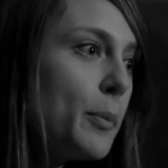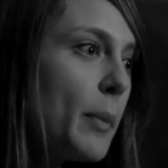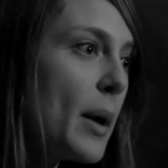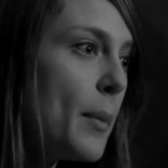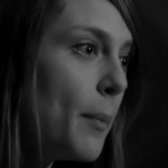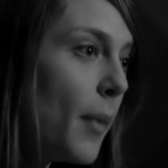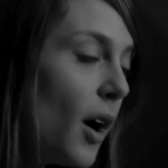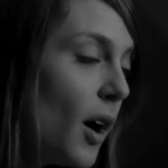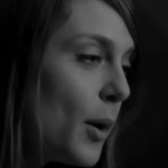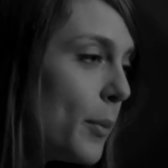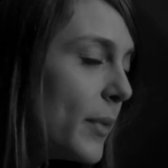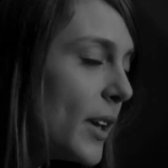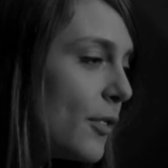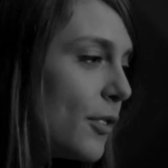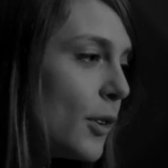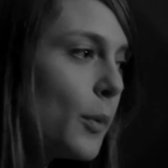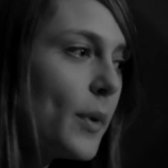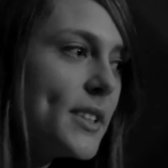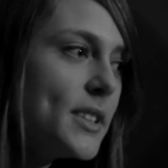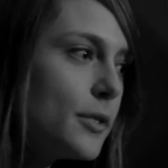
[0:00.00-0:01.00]
And my mom,
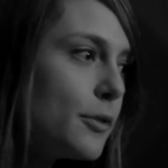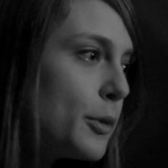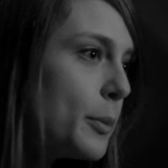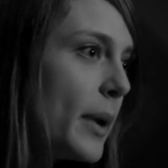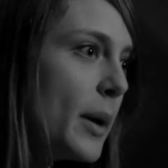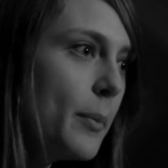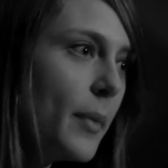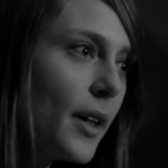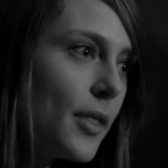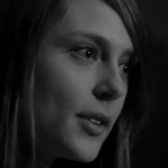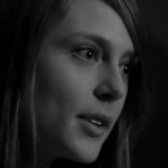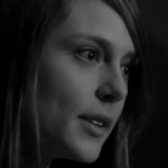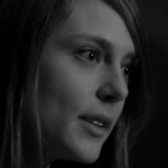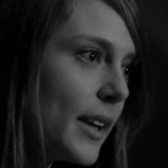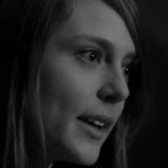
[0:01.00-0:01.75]
if it wasn't for my mother,